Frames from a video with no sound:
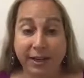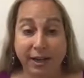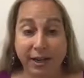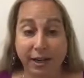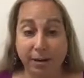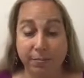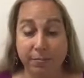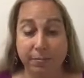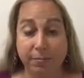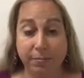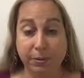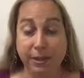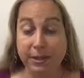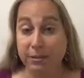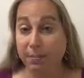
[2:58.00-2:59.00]
Um,
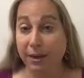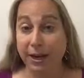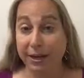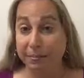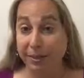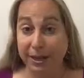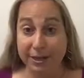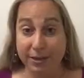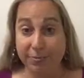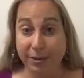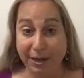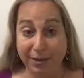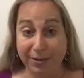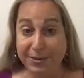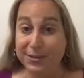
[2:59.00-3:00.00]
plus pi and minus
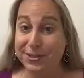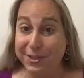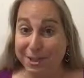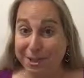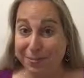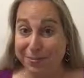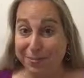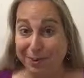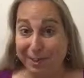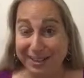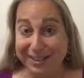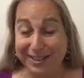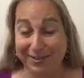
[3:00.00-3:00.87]
pi are the same, right?